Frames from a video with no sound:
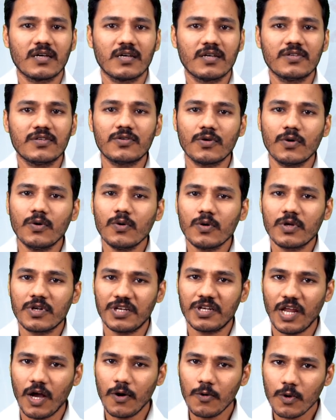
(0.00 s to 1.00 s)
So,
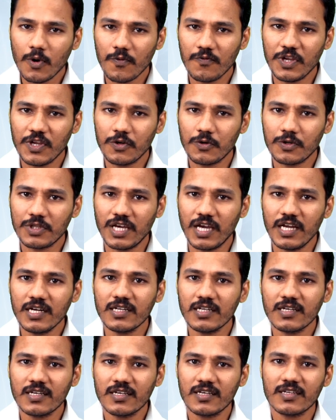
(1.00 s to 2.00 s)
now we know
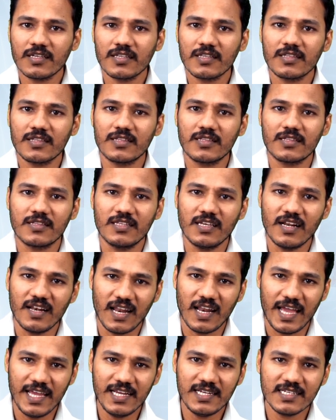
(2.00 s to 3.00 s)
that the
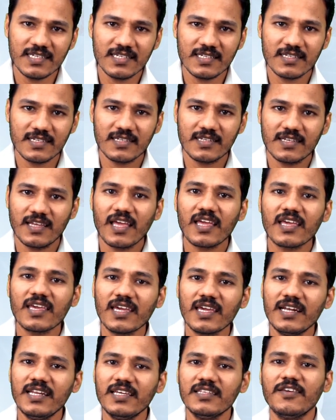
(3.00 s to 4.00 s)
light
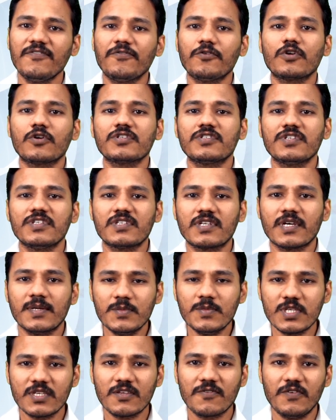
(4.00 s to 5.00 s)
hitting the
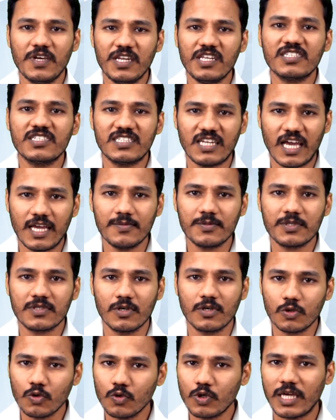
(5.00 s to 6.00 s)
photosystems, various types,
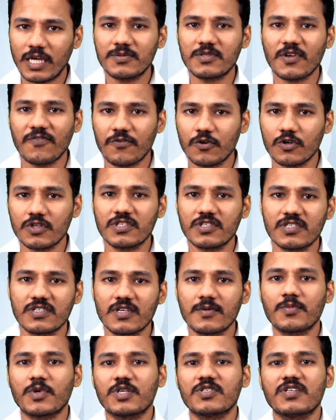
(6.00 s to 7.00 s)
two types of
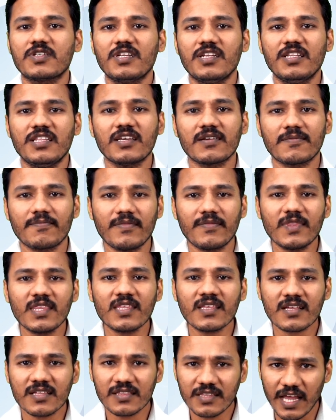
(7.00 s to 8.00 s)
photosystem present in
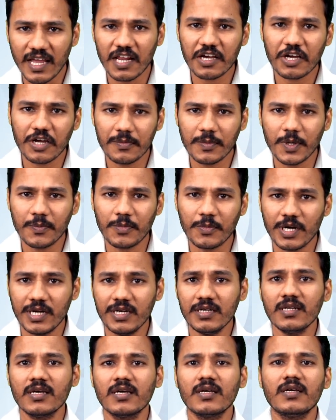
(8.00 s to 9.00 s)
thylakoid
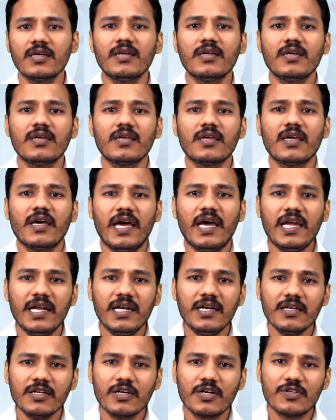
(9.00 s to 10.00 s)
membrane,
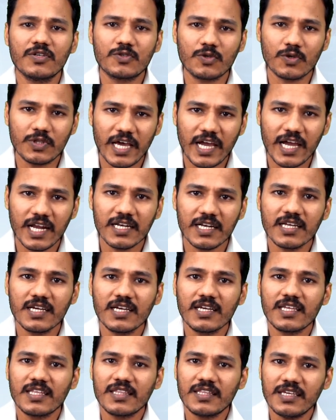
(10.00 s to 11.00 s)
and so that
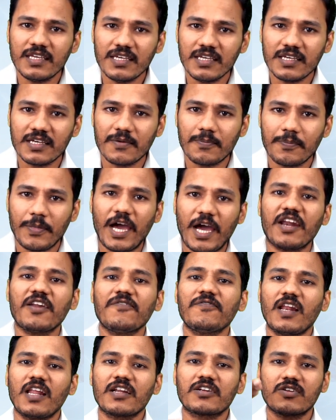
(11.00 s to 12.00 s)
the pair
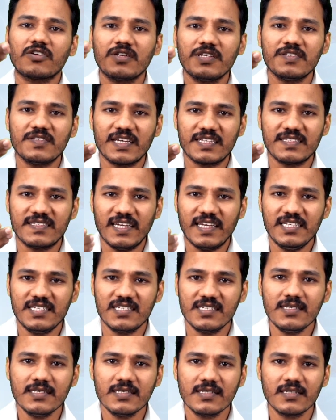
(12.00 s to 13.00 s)
of electron is
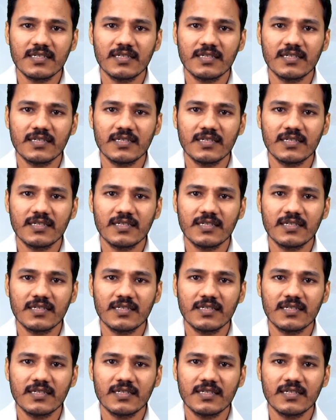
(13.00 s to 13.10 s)
excited.